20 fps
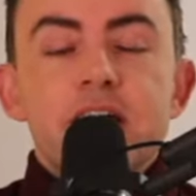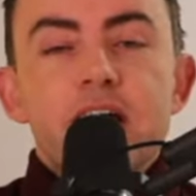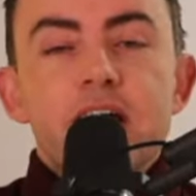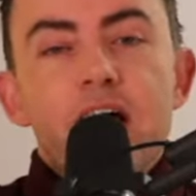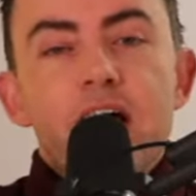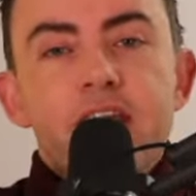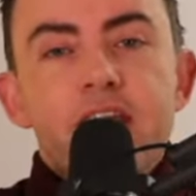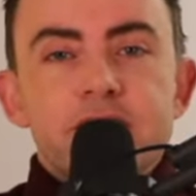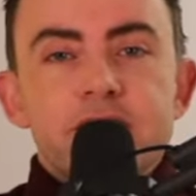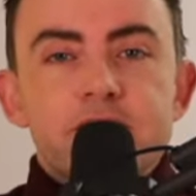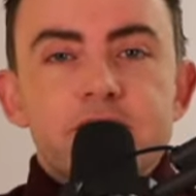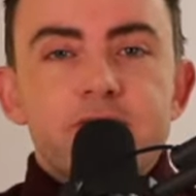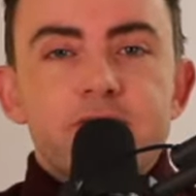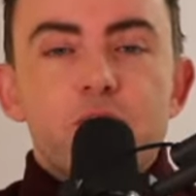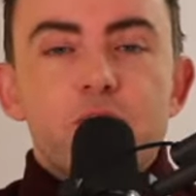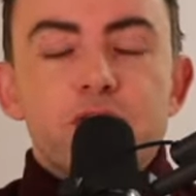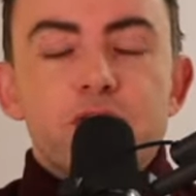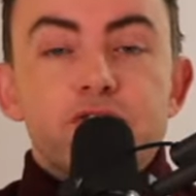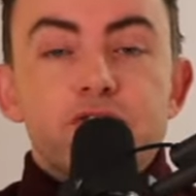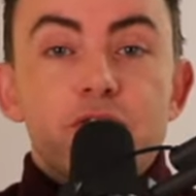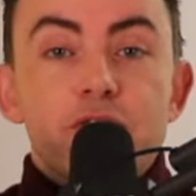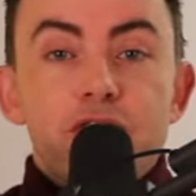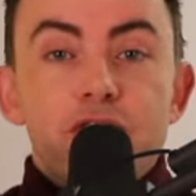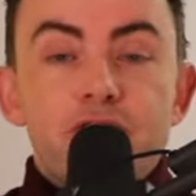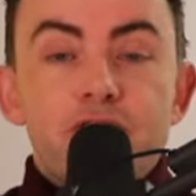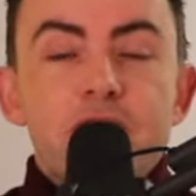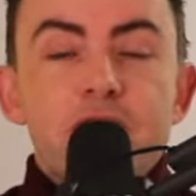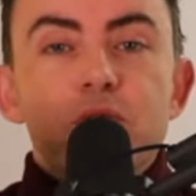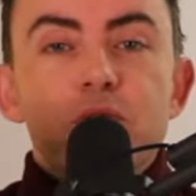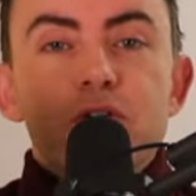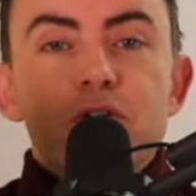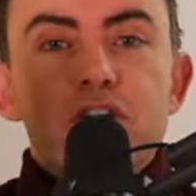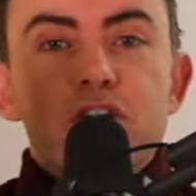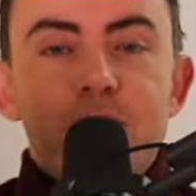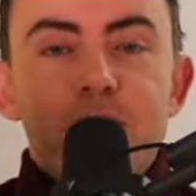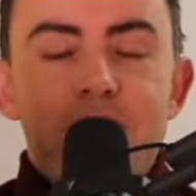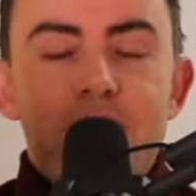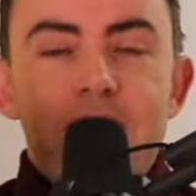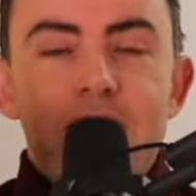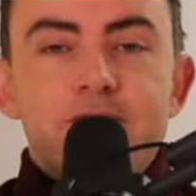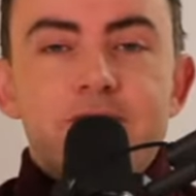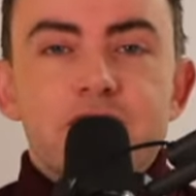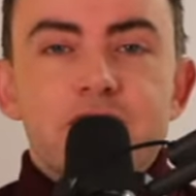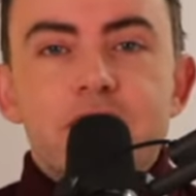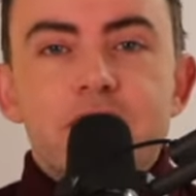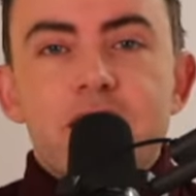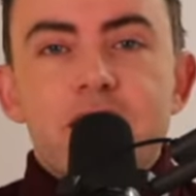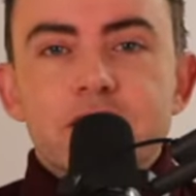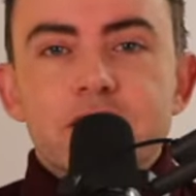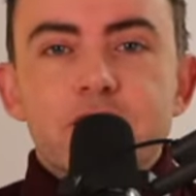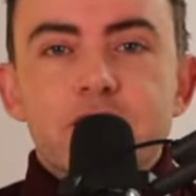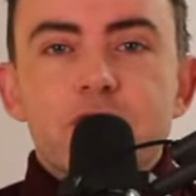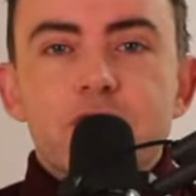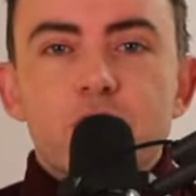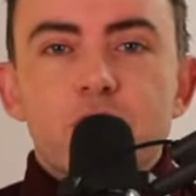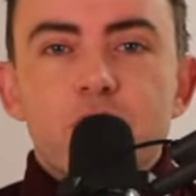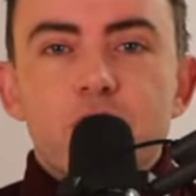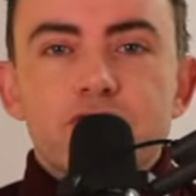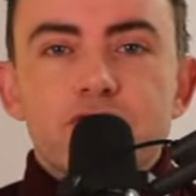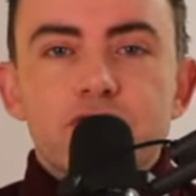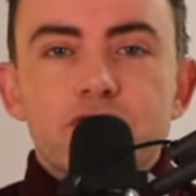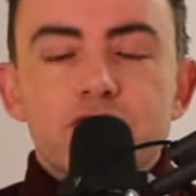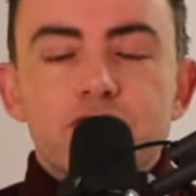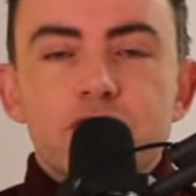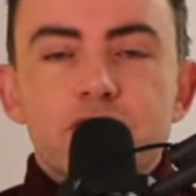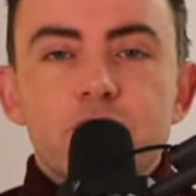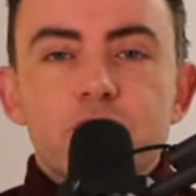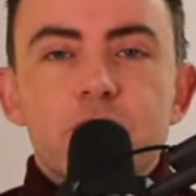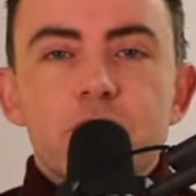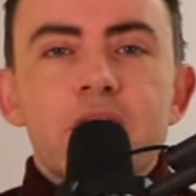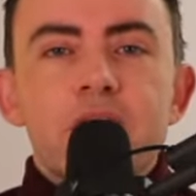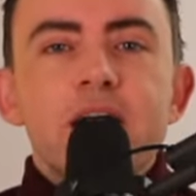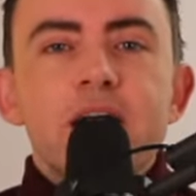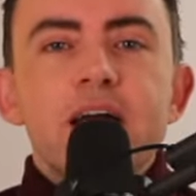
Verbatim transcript: and the answer for question 3 will come after the answer for question 2.